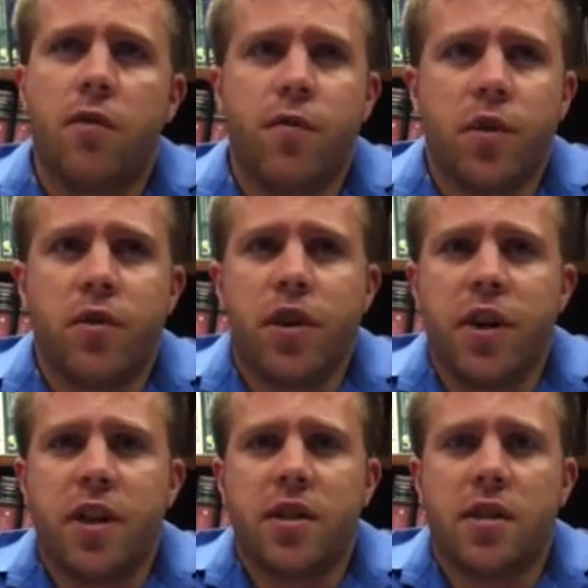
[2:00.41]
feel there
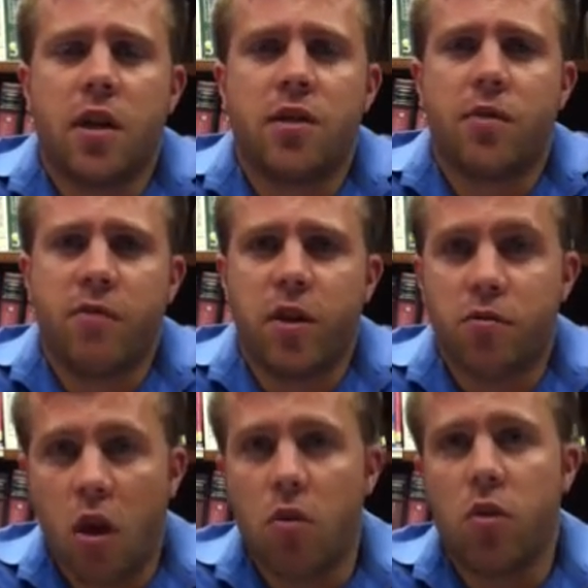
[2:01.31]
is something
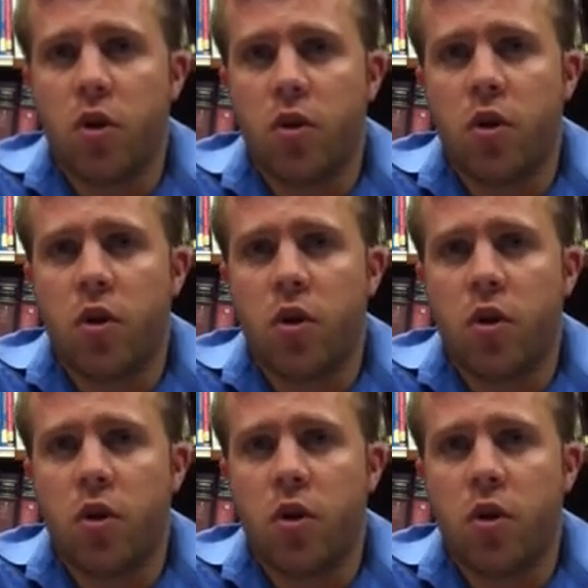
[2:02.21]
wrong